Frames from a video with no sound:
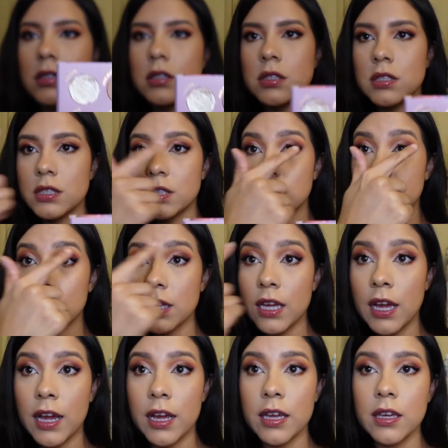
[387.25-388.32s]
to set the
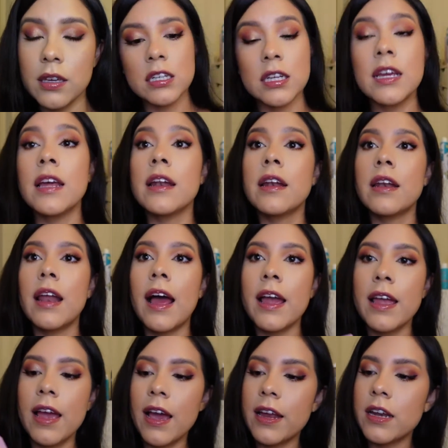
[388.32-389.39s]
eye, and I
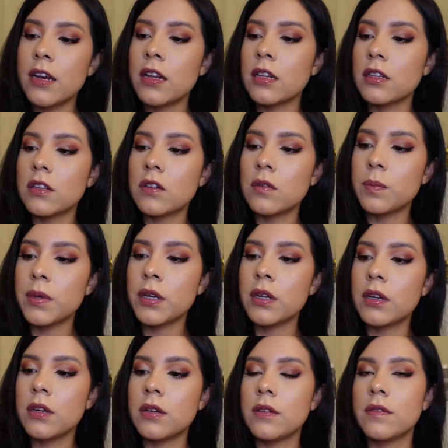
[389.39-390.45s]
added a little bit
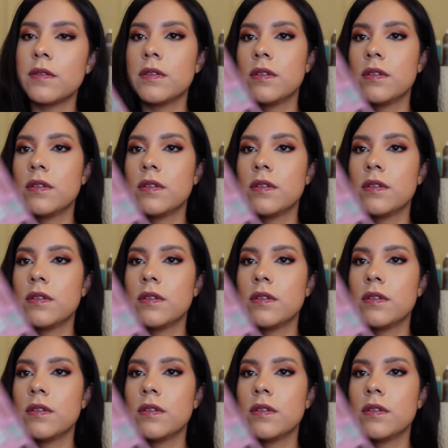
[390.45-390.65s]
of